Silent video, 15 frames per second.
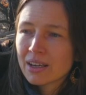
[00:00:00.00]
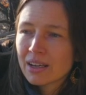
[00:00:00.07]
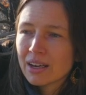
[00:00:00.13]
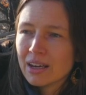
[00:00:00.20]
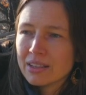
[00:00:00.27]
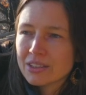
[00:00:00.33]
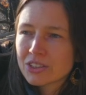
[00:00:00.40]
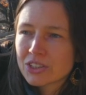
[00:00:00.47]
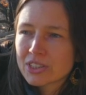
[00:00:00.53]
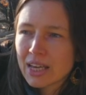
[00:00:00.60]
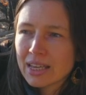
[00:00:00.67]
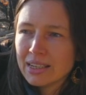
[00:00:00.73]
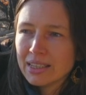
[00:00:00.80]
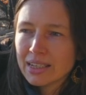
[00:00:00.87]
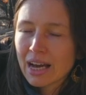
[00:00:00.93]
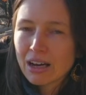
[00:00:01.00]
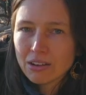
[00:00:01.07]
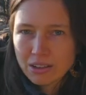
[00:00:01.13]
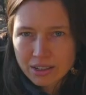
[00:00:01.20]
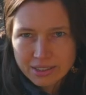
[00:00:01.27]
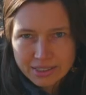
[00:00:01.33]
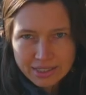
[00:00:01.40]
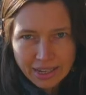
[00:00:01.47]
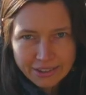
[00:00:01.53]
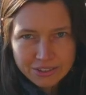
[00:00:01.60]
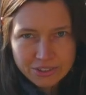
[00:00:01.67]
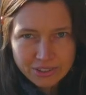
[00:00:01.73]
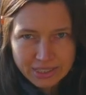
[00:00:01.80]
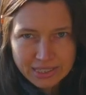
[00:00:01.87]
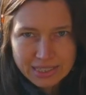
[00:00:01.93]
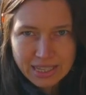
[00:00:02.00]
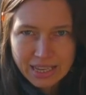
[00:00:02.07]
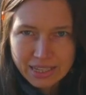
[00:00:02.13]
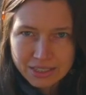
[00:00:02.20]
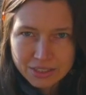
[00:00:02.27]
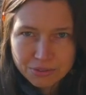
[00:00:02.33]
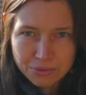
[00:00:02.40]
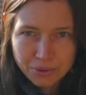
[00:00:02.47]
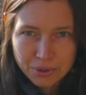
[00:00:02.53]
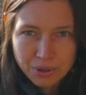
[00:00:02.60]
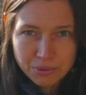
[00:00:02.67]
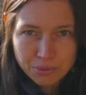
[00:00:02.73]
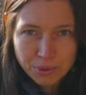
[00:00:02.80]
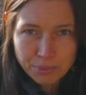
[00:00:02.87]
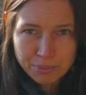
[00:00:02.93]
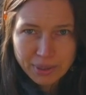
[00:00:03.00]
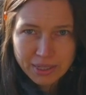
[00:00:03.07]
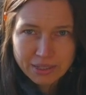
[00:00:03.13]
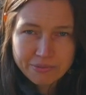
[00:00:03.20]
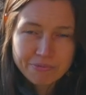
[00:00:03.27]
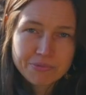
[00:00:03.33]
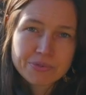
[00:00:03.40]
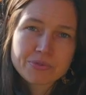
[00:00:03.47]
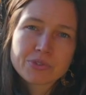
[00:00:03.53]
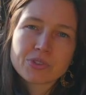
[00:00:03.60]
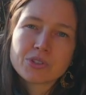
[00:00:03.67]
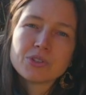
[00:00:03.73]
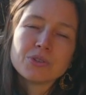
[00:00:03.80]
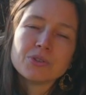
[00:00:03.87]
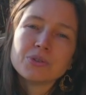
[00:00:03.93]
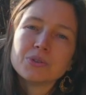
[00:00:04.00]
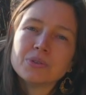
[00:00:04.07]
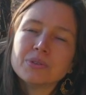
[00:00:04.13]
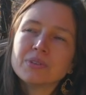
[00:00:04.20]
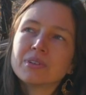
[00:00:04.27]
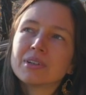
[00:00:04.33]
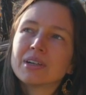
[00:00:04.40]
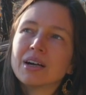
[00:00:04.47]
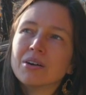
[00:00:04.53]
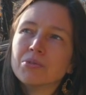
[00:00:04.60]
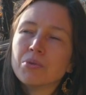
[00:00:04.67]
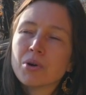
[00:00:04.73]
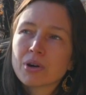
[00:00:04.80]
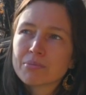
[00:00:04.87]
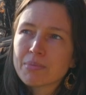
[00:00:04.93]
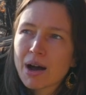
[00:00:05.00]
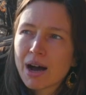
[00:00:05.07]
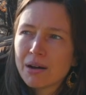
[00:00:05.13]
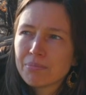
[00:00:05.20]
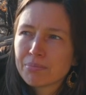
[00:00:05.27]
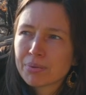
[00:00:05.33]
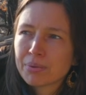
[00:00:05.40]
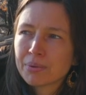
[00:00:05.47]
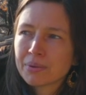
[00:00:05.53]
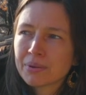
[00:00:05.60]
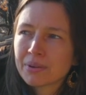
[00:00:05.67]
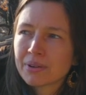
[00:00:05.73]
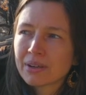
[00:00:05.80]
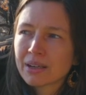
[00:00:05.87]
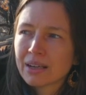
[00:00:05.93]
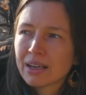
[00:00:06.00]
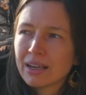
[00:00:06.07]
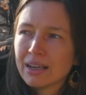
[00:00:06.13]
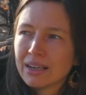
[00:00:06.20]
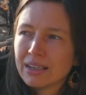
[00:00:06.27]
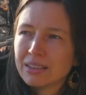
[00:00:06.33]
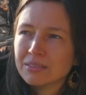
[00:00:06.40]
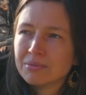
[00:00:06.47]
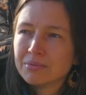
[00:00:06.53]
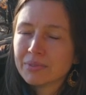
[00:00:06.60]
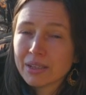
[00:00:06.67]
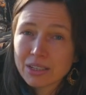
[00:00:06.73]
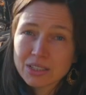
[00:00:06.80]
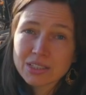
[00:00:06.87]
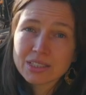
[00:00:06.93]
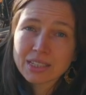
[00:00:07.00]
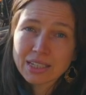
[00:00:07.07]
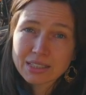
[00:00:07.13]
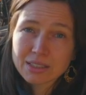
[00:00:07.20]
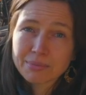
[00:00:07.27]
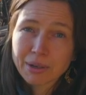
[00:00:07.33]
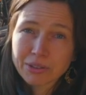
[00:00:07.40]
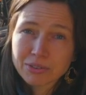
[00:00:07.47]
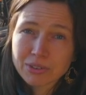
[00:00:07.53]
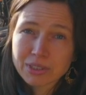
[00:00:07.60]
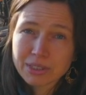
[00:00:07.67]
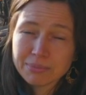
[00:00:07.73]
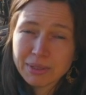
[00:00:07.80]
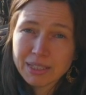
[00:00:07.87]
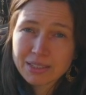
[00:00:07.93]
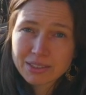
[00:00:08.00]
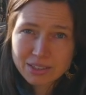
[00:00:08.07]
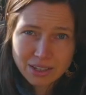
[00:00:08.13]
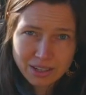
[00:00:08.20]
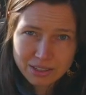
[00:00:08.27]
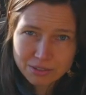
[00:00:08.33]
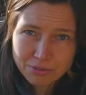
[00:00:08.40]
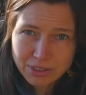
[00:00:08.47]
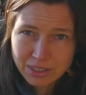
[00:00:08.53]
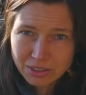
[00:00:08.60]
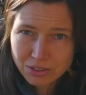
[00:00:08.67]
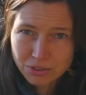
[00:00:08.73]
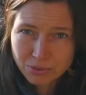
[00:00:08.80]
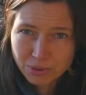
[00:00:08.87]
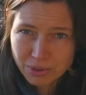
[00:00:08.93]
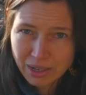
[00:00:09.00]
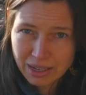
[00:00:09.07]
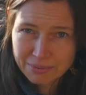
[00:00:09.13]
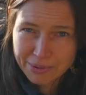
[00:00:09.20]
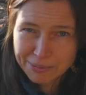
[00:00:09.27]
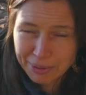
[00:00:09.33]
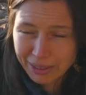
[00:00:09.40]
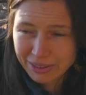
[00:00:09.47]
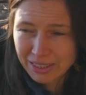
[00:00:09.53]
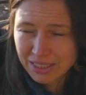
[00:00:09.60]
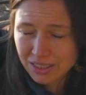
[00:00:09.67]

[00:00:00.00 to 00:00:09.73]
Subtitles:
understanding how long it actually takes for a woman to warm up, and this takes about 30 minutes. Other videos will come about this